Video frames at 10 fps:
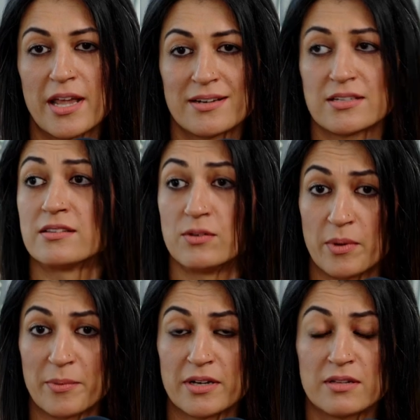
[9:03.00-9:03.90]
and other
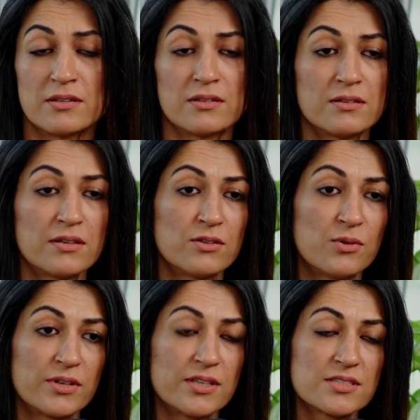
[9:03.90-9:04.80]
women in the in the
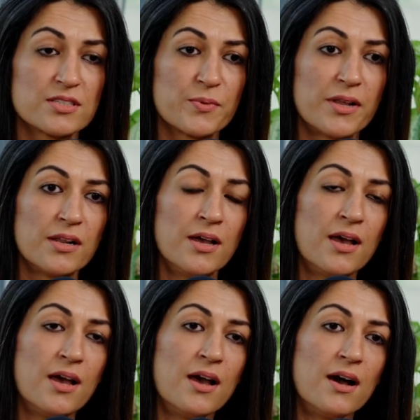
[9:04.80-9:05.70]
audience as well,
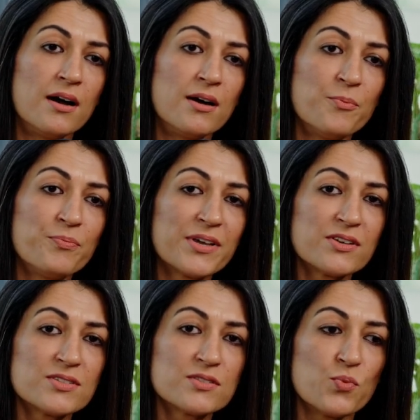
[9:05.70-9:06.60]
um,
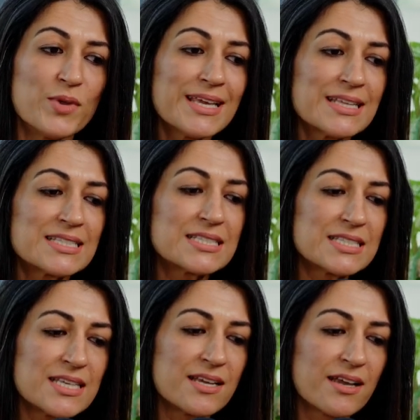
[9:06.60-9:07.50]
because we can
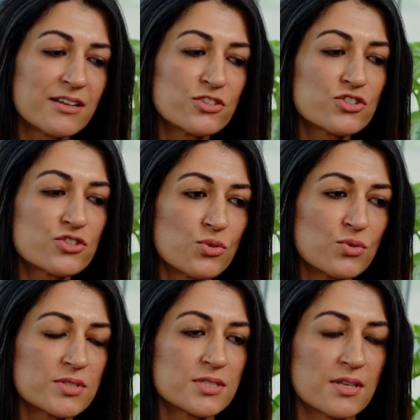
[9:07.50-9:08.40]
see and it
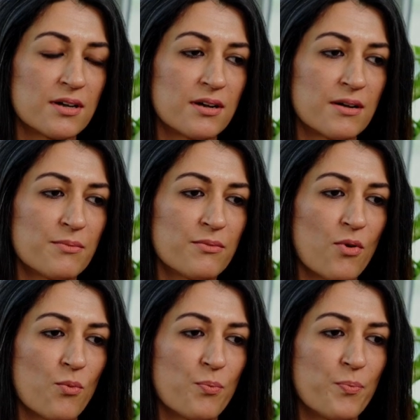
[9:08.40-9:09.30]
shows
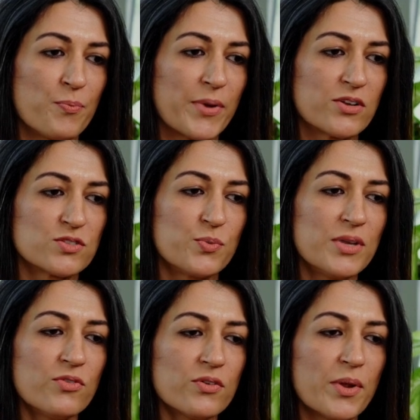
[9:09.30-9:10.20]
um, because
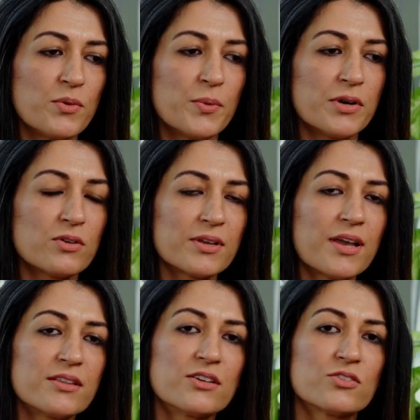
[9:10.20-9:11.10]
even when we were
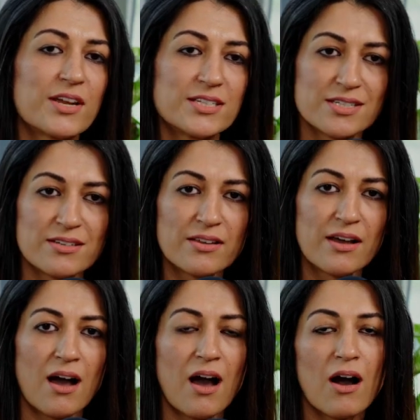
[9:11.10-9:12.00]
looking at the
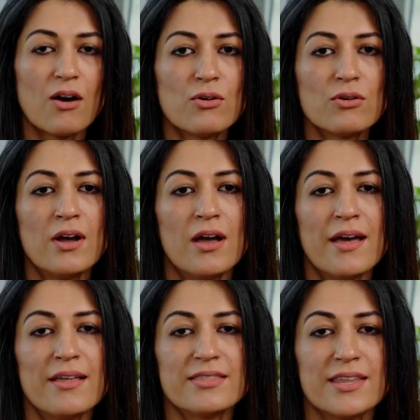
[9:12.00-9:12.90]
criteria how
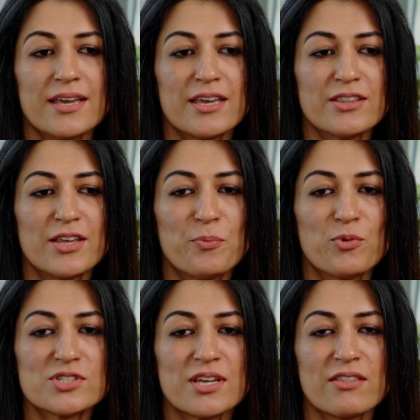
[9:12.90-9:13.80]
they they
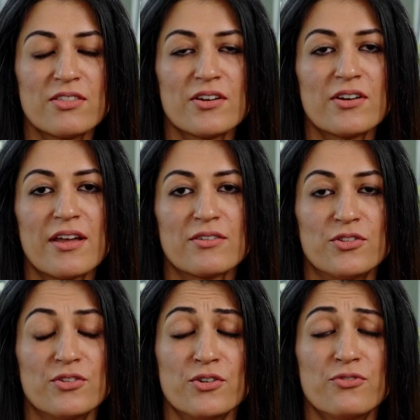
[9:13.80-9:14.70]
put in their
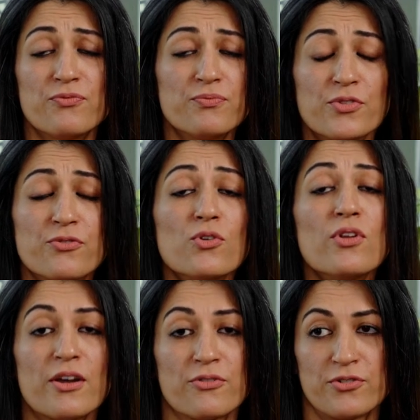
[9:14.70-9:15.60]
the, the the
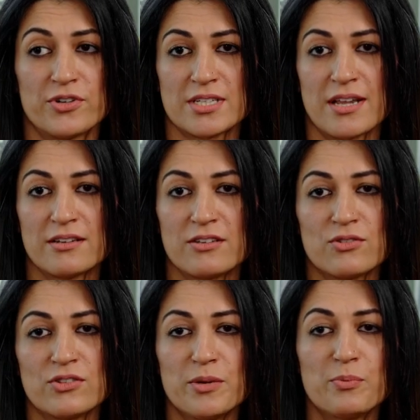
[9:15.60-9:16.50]
full effort and you
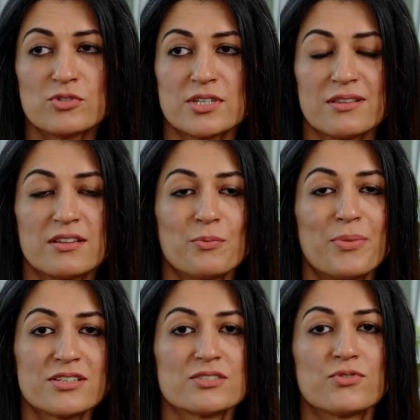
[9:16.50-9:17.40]
know they put in their
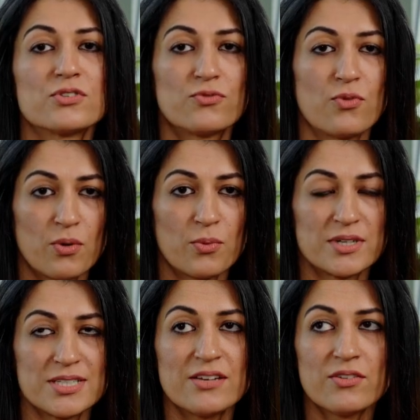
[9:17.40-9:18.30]
best foot
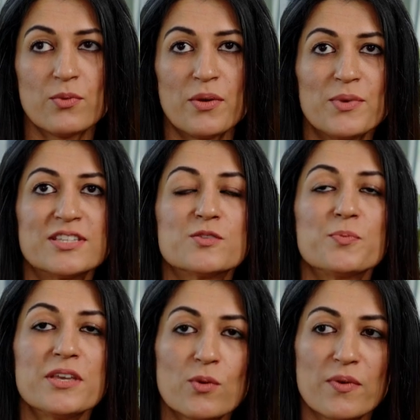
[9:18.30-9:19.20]
forward even when we
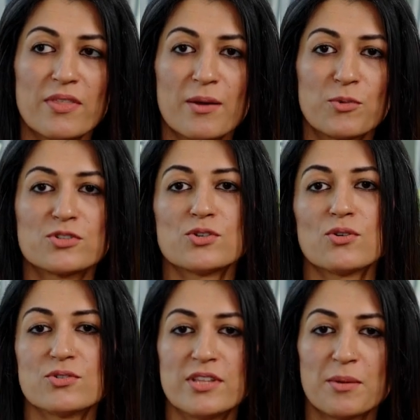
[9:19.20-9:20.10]
speak with them or
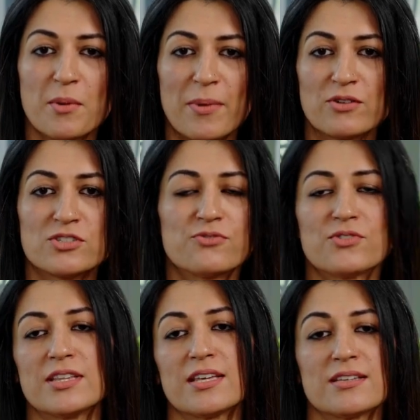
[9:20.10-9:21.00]
talk to them about
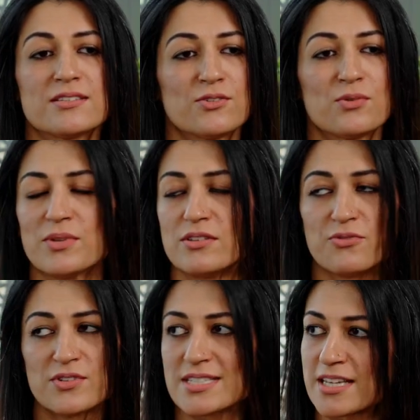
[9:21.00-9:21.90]
different things you know with
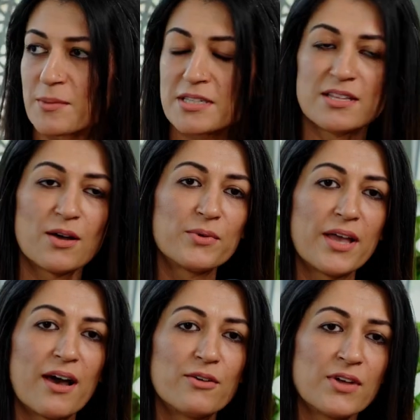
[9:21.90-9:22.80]
different segments that we
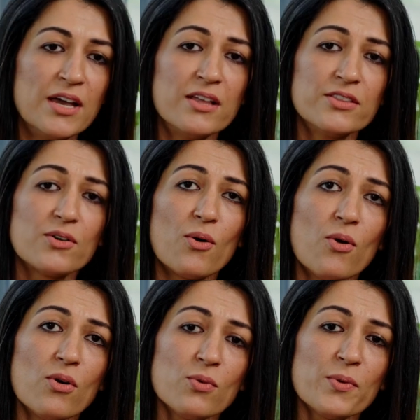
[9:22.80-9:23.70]
have they're
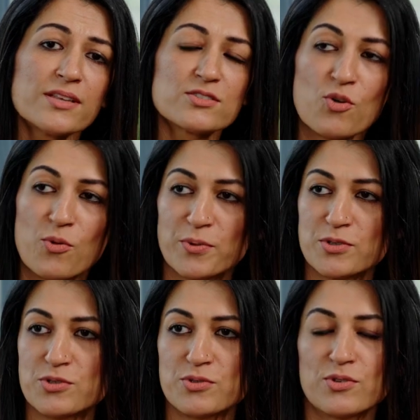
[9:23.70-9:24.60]
always
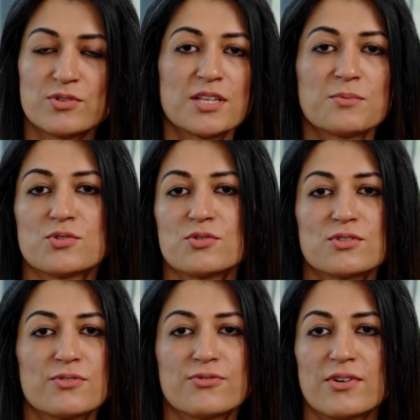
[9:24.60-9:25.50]
open to you know some
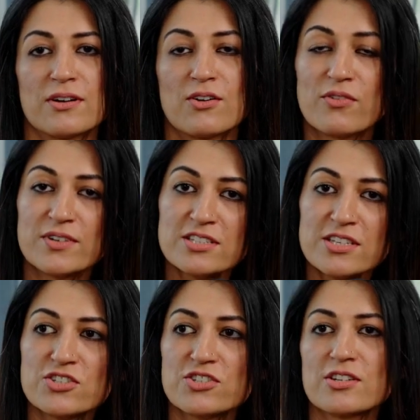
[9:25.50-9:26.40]
sort of uh,
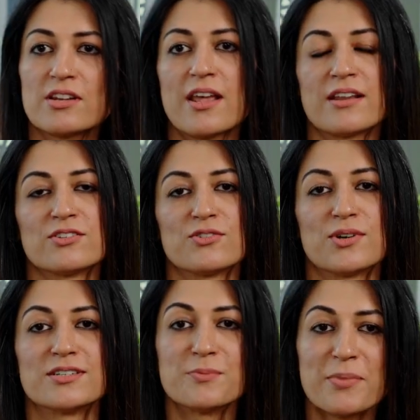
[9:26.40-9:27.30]
conversation and you
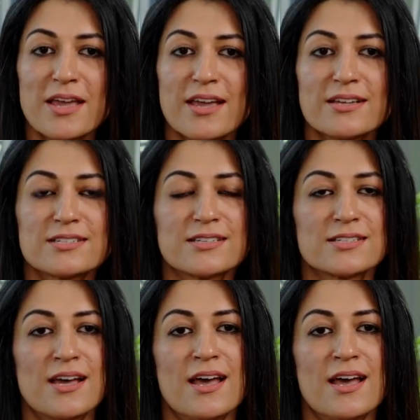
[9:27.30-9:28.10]
know a debate and